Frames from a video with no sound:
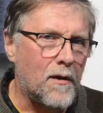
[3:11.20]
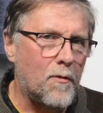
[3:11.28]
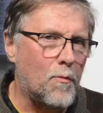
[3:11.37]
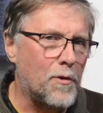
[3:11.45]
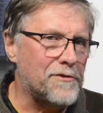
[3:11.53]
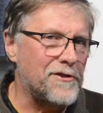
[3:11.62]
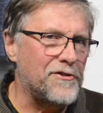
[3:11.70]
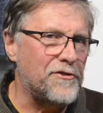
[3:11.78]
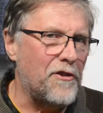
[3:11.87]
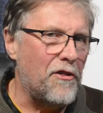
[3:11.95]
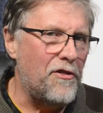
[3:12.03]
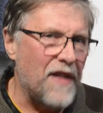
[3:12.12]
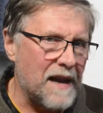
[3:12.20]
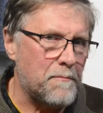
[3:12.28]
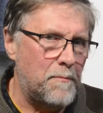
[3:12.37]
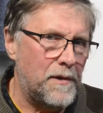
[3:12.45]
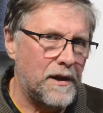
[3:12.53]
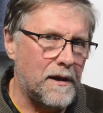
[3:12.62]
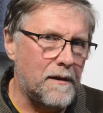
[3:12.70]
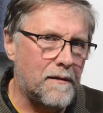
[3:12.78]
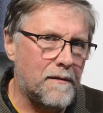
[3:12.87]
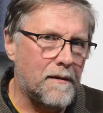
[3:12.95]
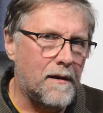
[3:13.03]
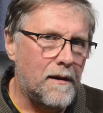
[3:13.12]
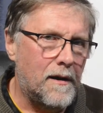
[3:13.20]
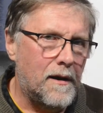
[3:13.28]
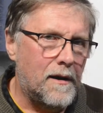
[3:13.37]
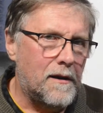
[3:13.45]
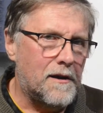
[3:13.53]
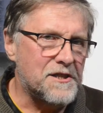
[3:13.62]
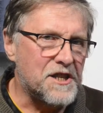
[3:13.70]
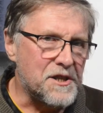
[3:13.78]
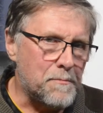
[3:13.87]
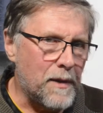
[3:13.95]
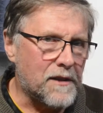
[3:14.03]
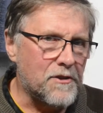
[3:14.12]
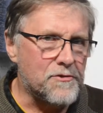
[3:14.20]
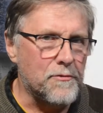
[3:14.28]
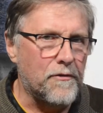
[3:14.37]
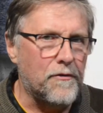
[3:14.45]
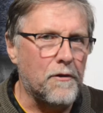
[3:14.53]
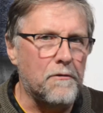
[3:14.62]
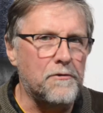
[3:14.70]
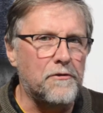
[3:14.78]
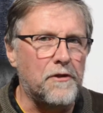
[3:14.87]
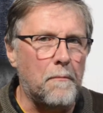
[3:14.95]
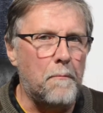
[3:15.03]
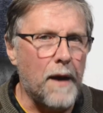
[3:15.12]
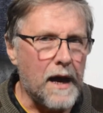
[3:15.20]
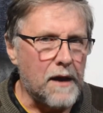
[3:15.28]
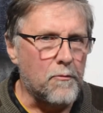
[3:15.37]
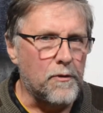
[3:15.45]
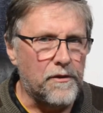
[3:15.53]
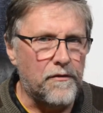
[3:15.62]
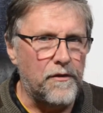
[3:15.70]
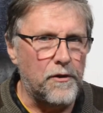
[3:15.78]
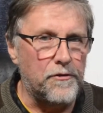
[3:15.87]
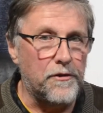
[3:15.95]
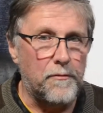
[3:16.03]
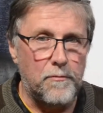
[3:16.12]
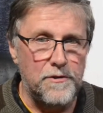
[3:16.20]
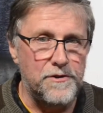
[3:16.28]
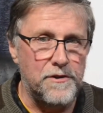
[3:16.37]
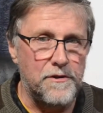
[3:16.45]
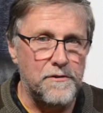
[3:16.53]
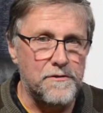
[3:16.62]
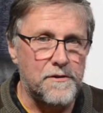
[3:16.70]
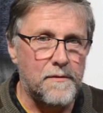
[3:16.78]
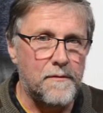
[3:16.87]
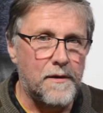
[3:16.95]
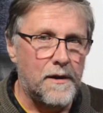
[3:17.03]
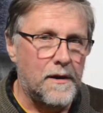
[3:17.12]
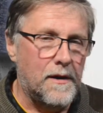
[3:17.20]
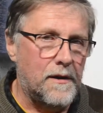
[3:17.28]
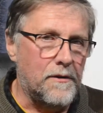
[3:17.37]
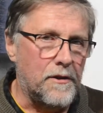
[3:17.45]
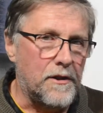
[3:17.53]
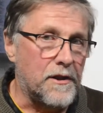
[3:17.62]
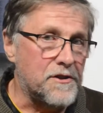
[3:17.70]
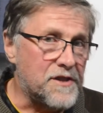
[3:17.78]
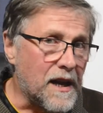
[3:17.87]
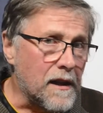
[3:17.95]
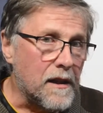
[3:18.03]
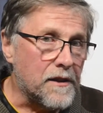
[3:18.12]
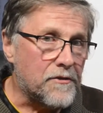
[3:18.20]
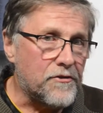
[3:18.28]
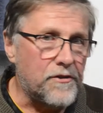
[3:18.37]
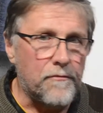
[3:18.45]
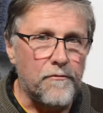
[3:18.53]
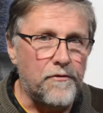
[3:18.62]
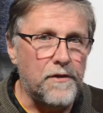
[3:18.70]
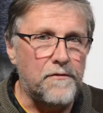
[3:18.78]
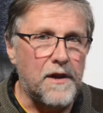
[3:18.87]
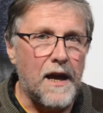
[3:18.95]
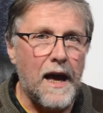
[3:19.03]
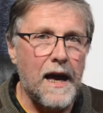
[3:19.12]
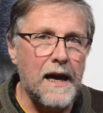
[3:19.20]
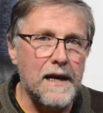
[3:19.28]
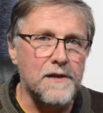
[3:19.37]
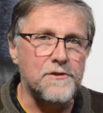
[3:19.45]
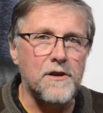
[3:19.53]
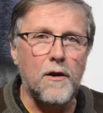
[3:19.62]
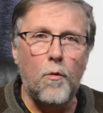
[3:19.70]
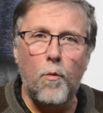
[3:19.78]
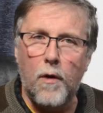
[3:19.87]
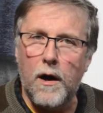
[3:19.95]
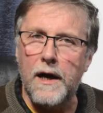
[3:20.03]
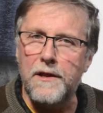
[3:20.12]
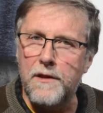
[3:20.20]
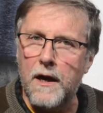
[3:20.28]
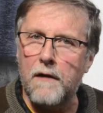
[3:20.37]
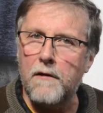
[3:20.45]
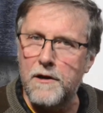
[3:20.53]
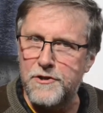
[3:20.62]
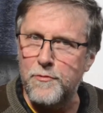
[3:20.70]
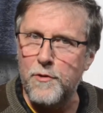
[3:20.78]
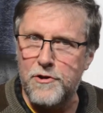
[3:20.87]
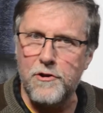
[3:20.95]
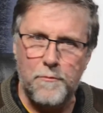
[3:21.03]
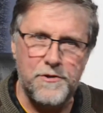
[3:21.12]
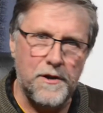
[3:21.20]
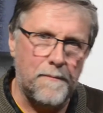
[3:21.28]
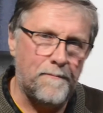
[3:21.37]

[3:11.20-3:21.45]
What does that mean? I suspect it's referring to the bandwidth filter that was used. The Satellite 750 has a wide narrow switch option.